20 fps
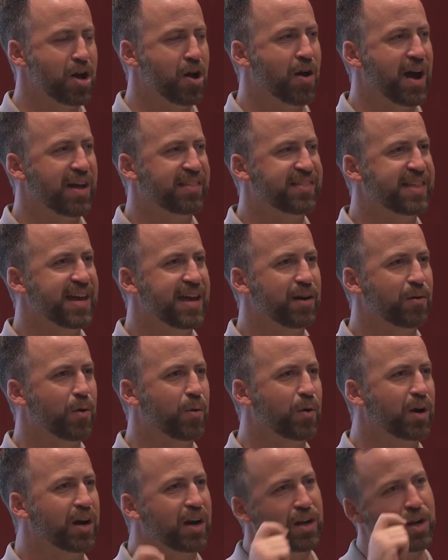No, I
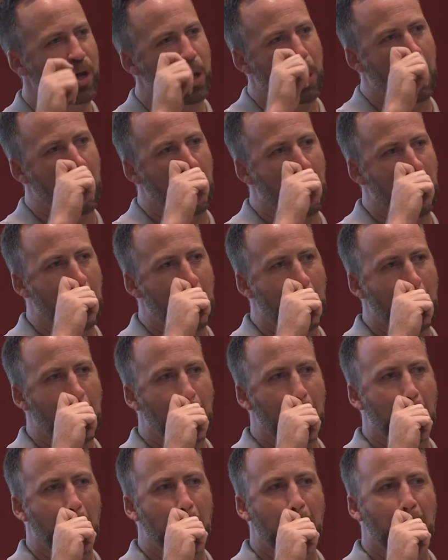think what we're going to do.
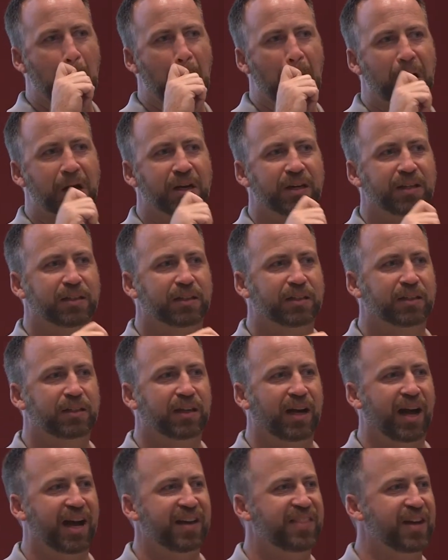
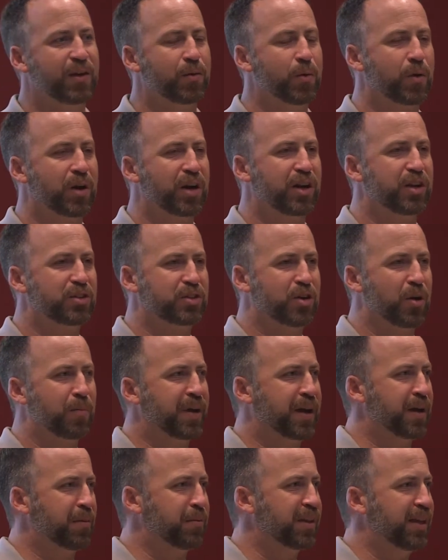I think what we're going to do is
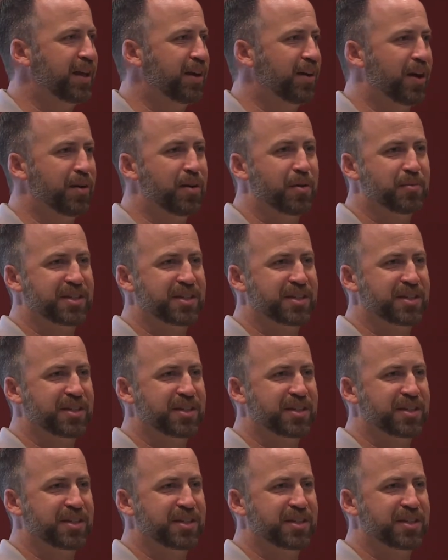go pick up litter.